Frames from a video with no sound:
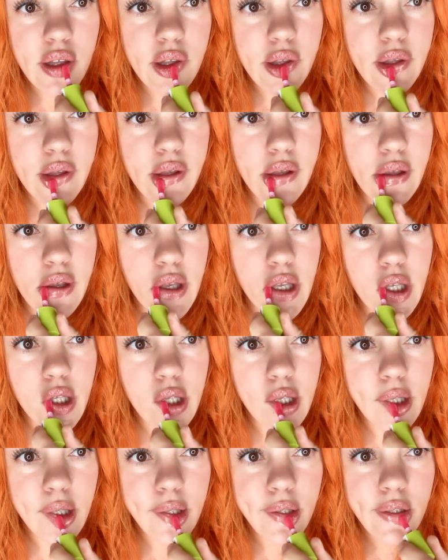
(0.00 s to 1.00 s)

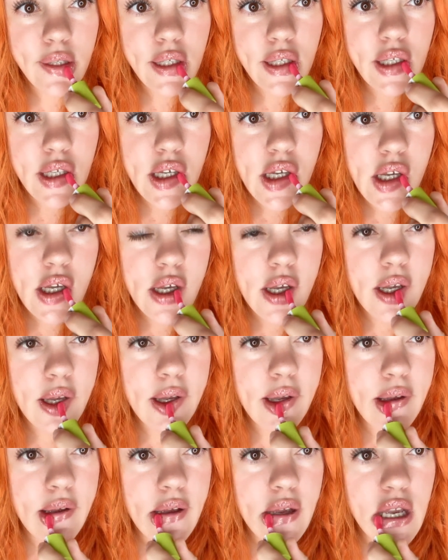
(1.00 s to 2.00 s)

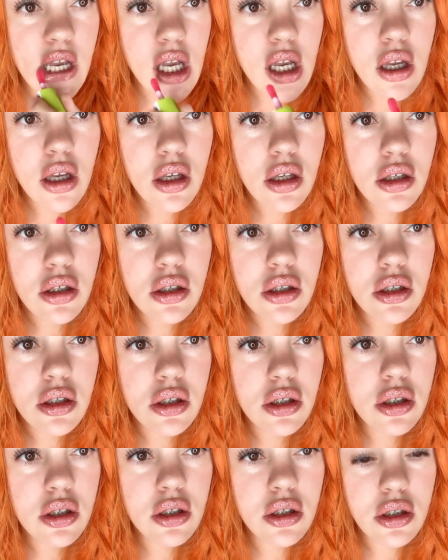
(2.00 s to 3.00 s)

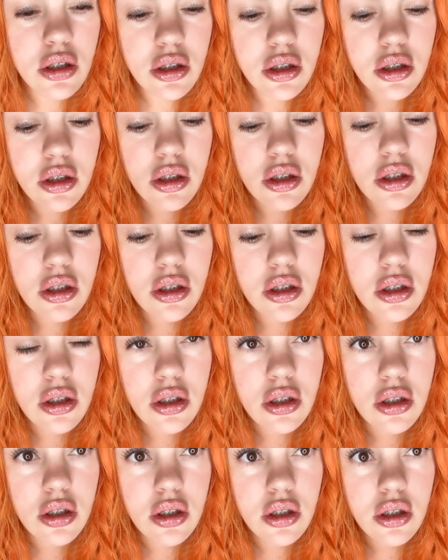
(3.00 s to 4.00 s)

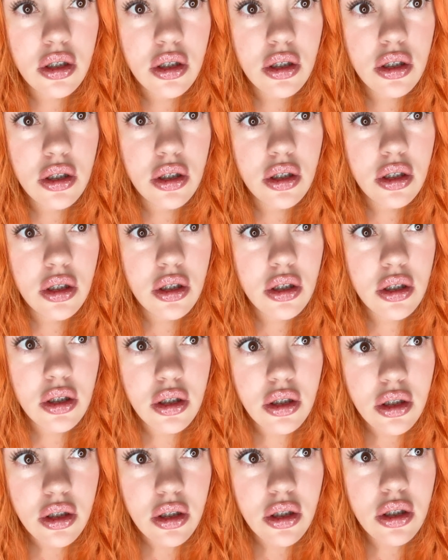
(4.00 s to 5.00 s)

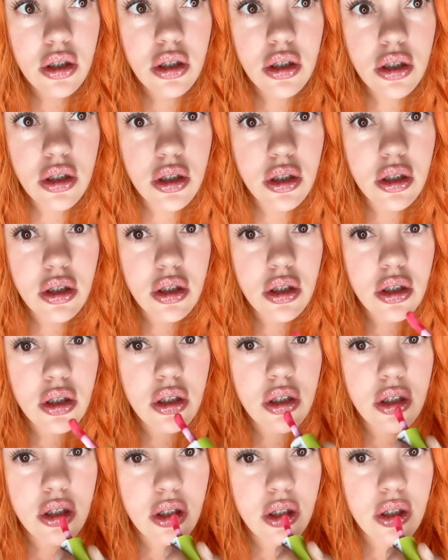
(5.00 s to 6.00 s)

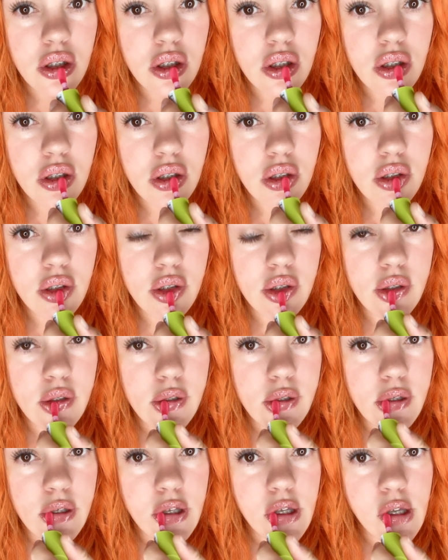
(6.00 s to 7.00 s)

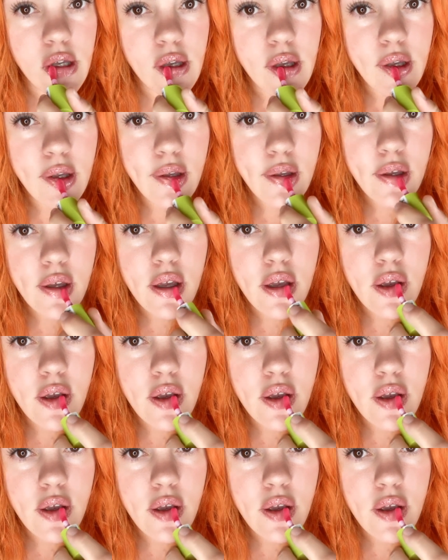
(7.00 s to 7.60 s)
Nobody speaks.